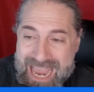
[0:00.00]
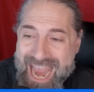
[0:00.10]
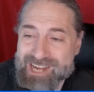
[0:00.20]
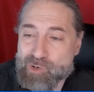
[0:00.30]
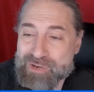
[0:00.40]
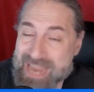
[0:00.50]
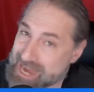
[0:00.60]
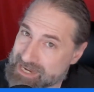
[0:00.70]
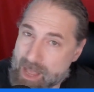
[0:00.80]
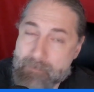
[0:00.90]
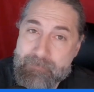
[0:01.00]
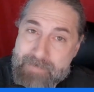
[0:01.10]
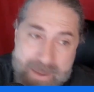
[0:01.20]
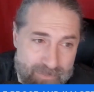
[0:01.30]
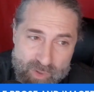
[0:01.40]
and create a
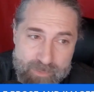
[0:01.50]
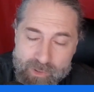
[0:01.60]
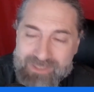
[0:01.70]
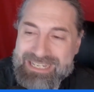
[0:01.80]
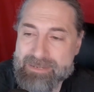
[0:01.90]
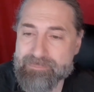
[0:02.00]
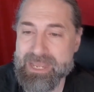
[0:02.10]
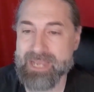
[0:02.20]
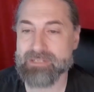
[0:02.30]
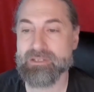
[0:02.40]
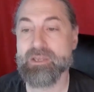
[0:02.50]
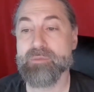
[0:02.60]
memorable impact.